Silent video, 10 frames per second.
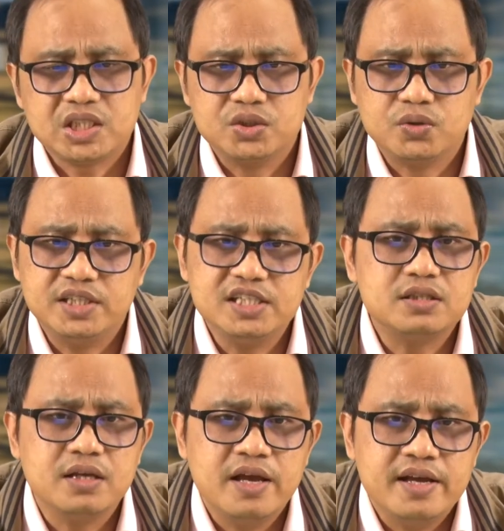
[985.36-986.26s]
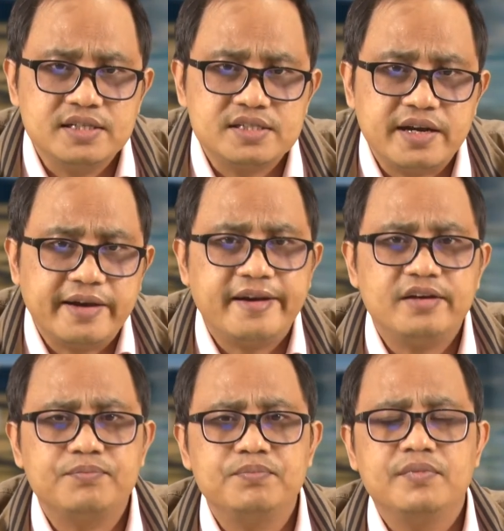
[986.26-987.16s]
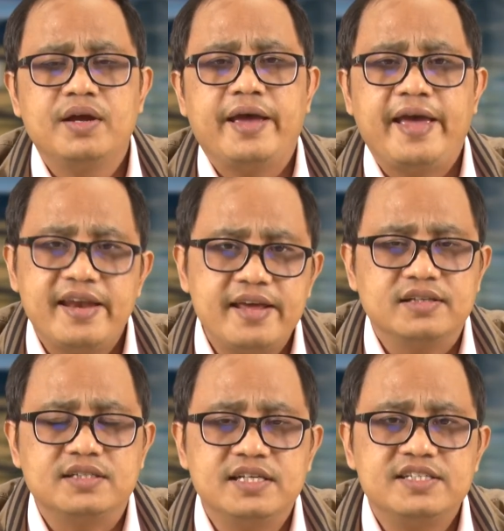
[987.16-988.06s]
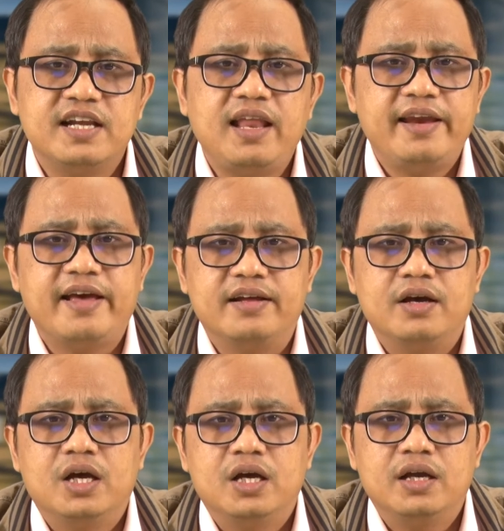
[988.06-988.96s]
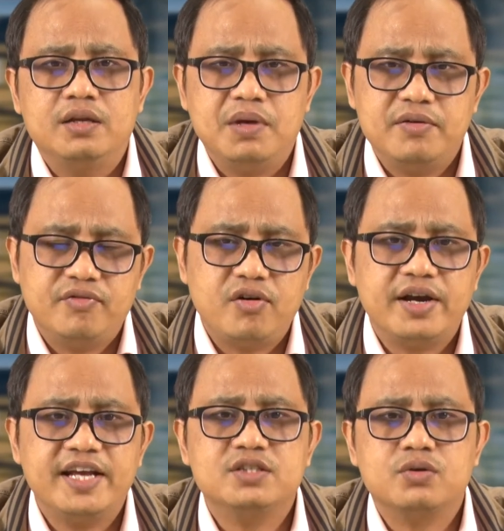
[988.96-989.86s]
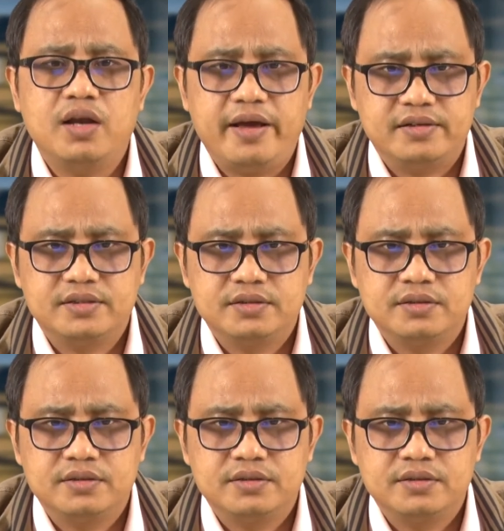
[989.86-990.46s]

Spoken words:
So these sacred areas, natural area, it may be forests or lakes,